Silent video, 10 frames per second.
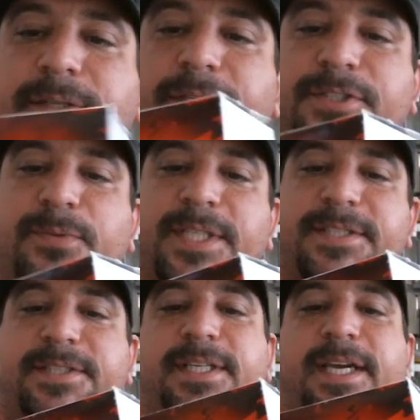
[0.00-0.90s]
This one
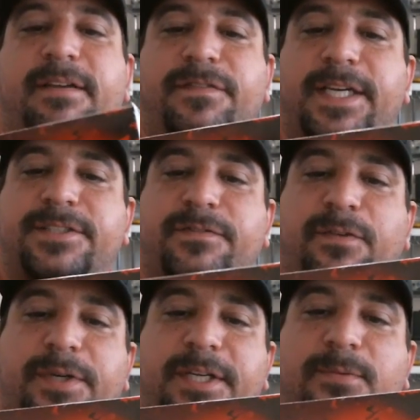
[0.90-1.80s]
is the
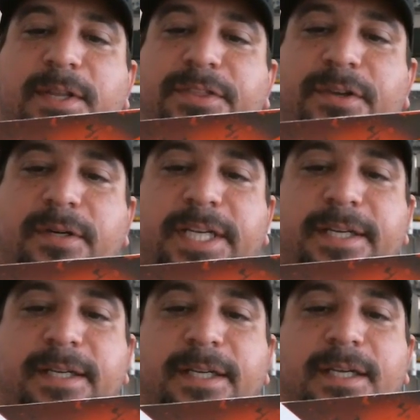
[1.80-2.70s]
FX4130,